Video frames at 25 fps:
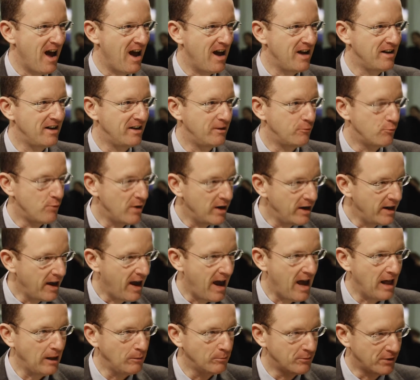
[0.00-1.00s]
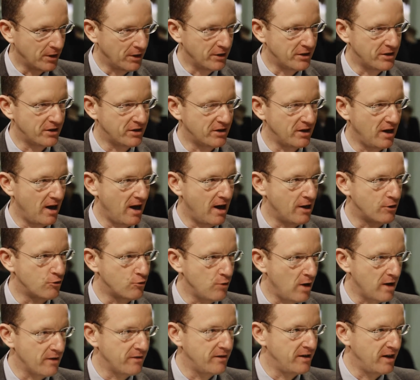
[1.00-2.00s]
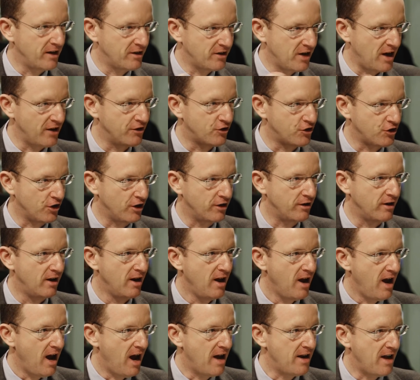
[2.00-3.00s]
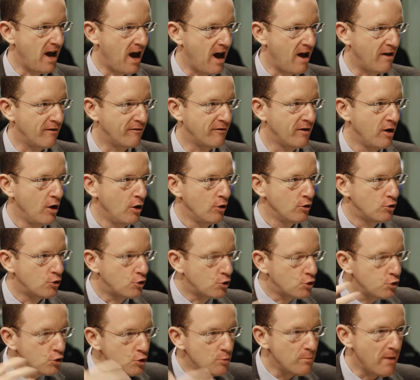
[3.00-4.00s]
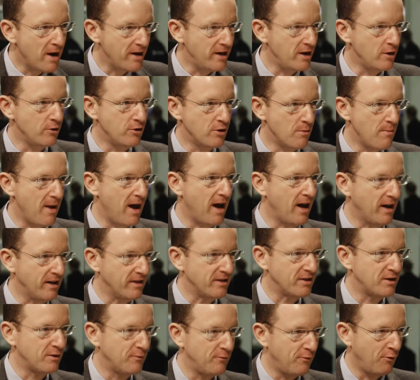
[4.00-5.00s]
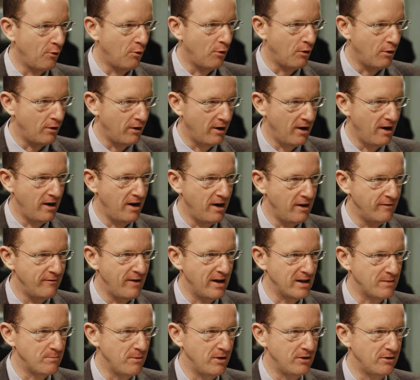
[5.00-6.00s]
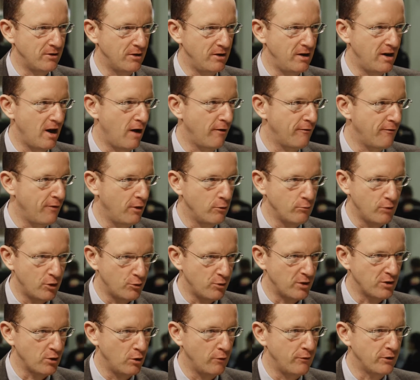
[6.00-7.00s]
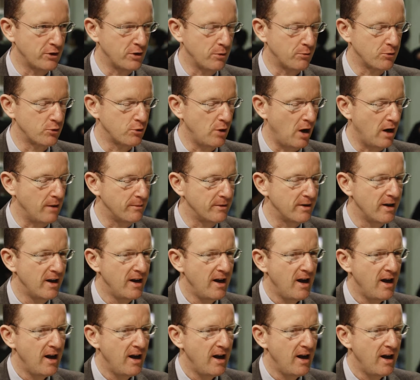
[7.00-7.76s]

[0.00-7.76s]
And it really helped us attract the attention and have too many demands for investment in our fund, which was oversubscribed.